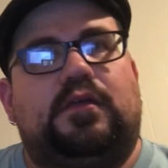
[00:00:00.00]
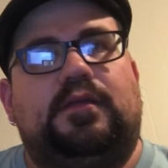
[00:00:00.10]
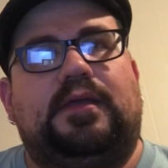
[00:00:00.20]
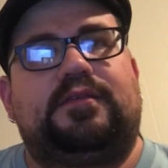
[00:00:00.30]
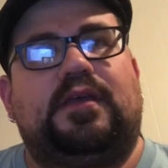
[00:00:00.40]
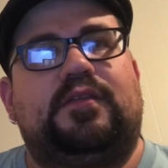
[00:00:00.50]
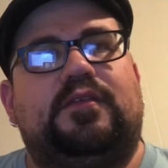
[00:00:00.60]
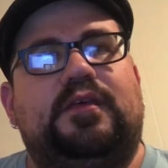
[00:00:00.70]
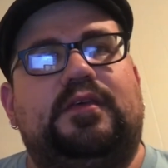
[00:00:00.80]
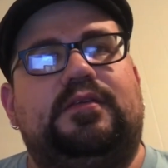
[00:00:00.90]
Next on the
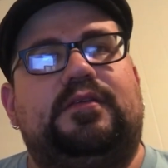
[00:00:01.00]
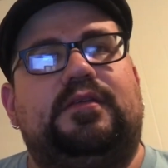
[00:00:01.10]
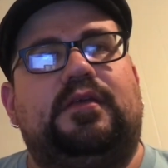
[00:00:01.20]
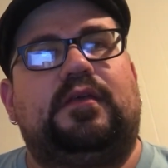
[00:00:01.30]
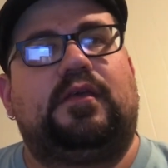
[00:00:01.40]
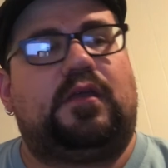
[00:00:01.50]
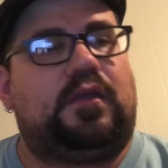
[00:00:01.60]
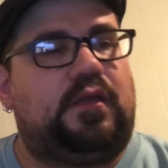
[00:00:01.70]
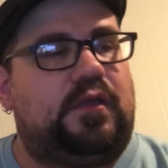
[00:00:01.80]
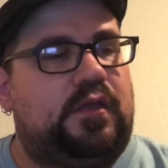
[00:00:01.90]
list,
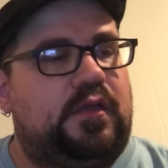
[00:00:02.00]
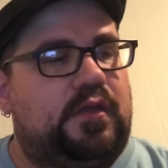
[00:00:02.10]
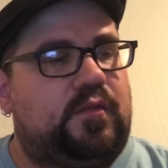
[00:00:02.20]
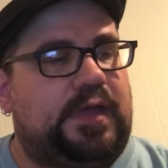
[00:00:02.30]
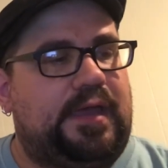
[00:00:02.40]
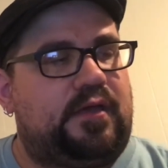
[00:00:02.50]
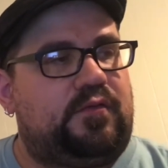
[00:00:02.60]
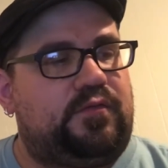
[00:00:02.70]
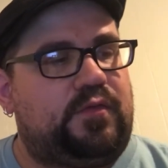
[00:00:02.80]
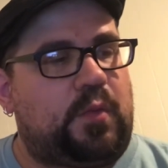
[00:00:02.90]
we have